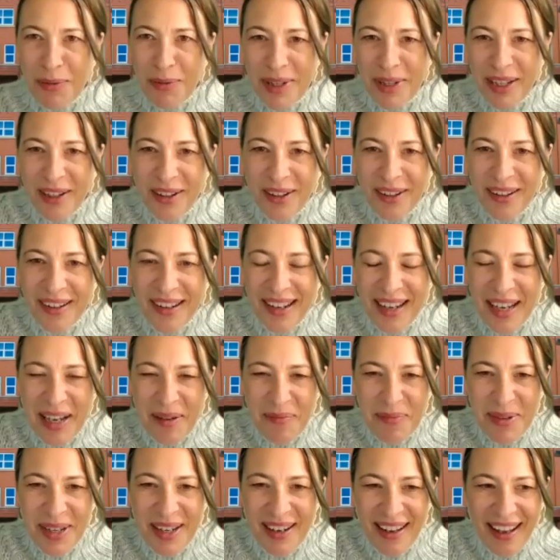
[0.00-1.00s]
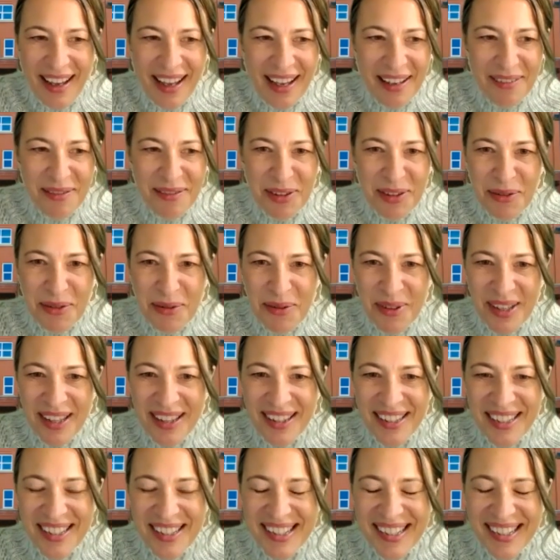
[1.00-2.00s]
we are happy to have you with
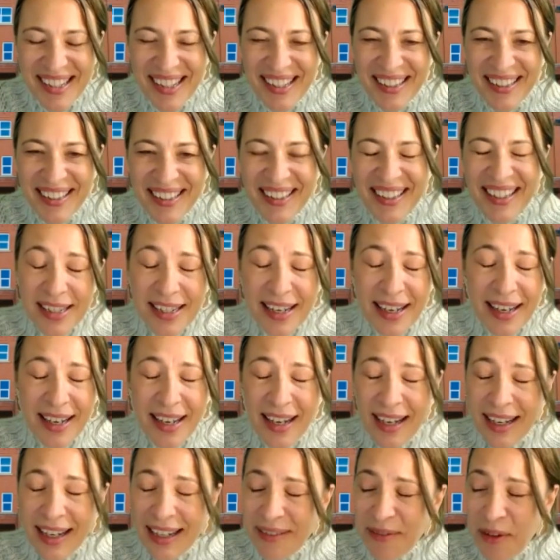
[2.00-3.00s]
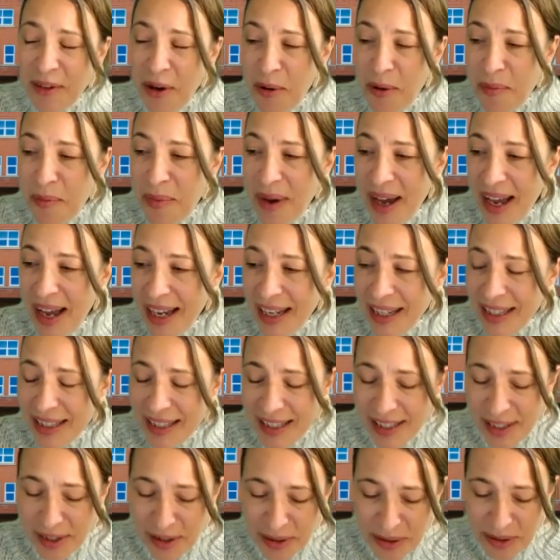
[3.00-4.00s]
us, Nella. And I kind of go back
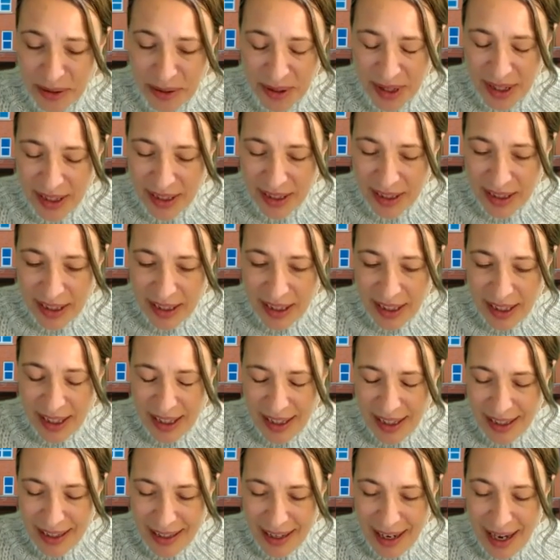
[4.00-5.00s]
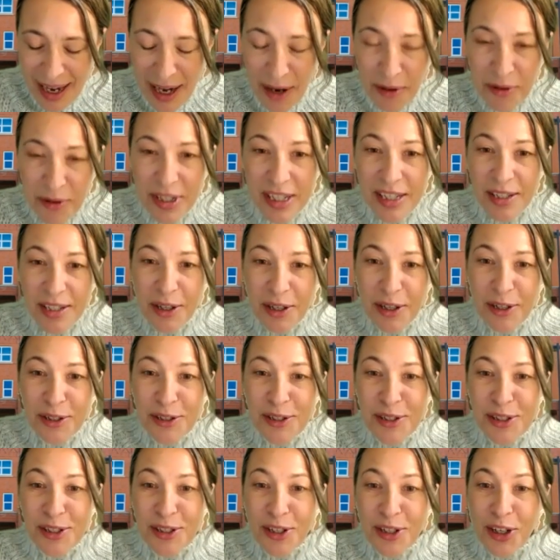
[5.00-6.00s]
to how this all
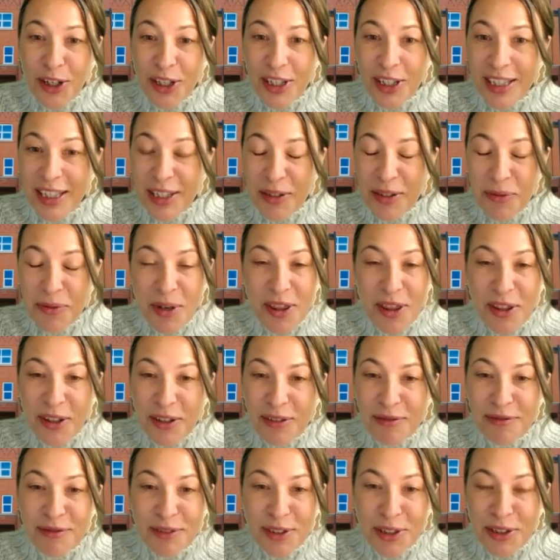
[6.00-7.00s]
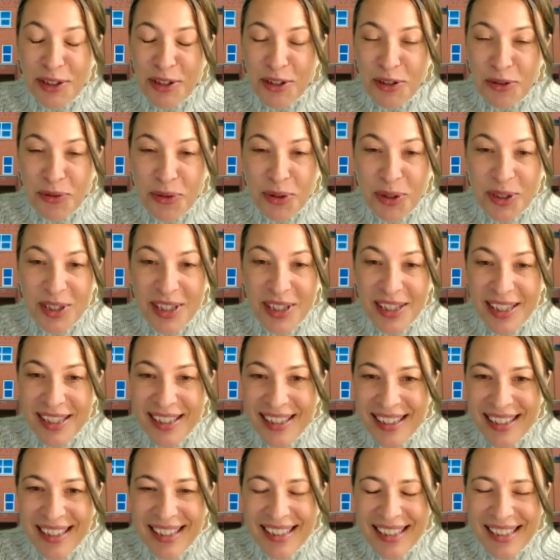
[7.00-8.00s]
started with our virtual
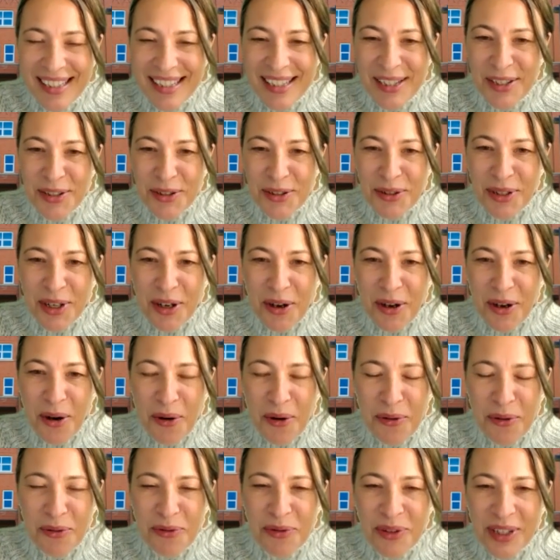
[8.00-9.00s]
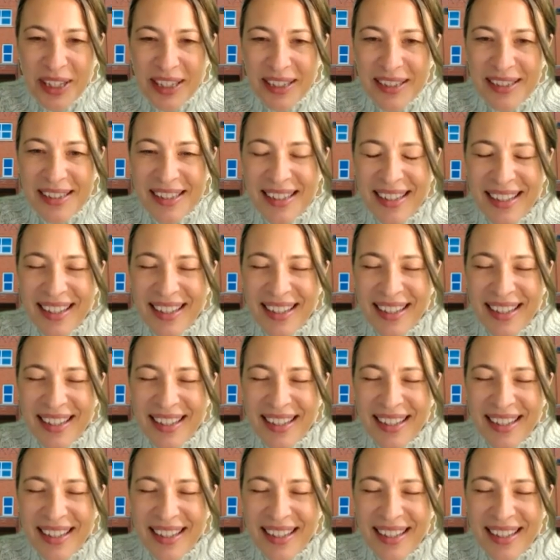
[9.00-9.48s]
teas during COVID